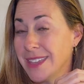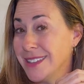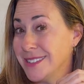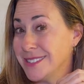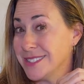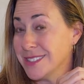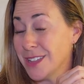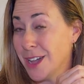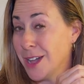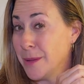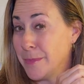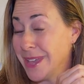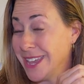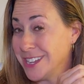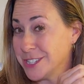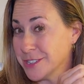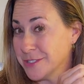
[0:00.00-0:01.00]
It's not
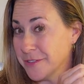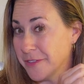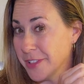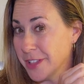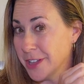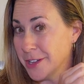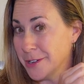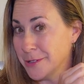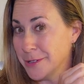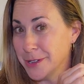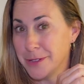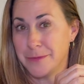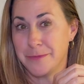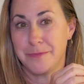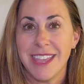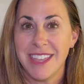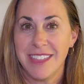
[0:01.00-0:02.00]
patient flow.
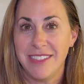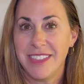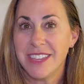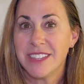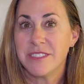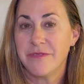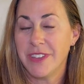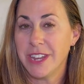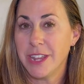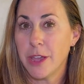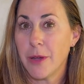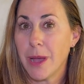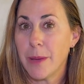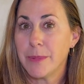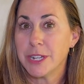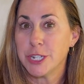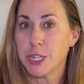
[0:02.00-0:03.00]
In this video,
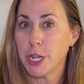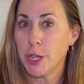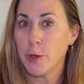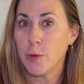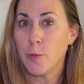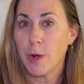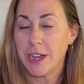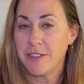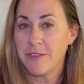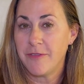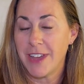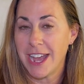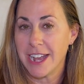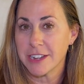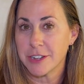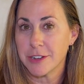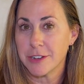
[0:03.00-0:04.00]
I'm going to show you one
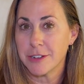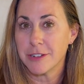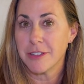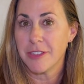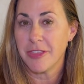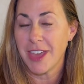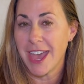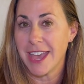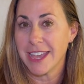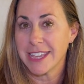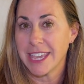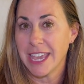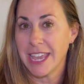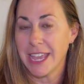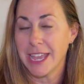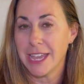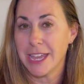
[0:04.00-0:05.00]
factor that
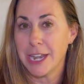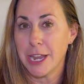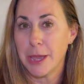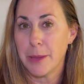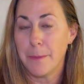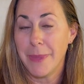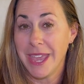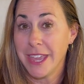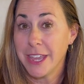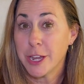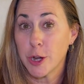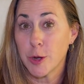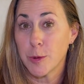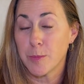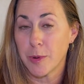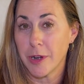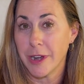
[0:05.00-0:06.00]
can make
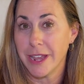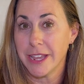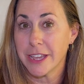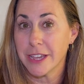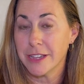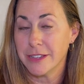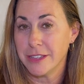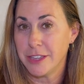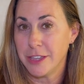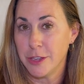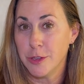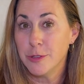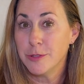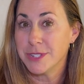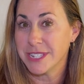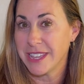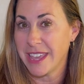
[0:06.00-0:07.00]
or break
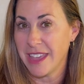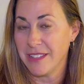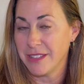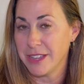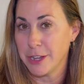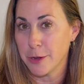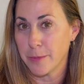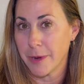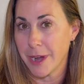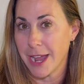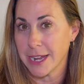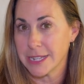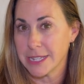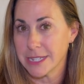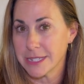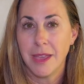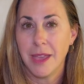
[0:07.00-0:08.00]
you scaling your
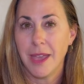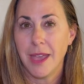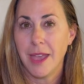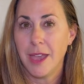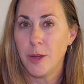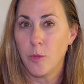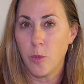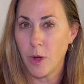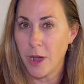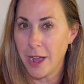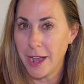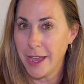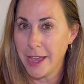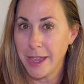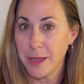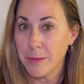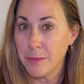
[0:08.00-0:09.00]
practice and
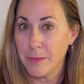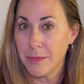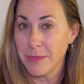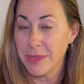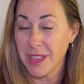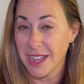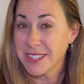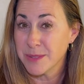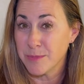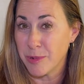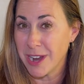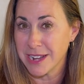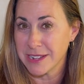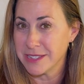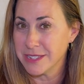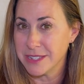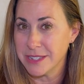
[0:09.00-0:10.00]
why lots of
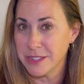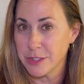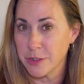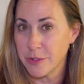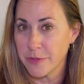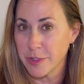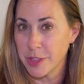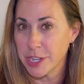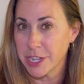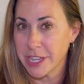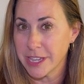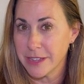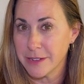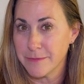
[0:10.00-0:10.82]
practices overlook it.